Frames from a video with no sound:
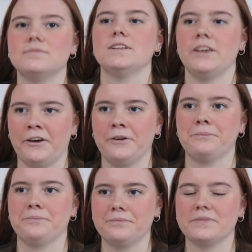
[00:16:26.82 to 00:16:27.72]
yeah,
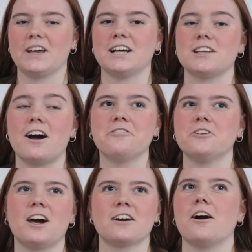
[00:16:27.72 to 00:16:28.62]
I feel
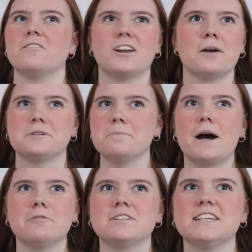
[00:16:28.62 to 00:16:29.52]
like I've climbed a
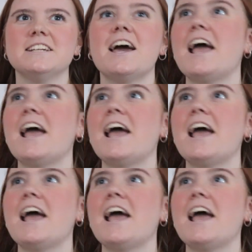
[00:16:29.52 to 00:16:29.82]
mountain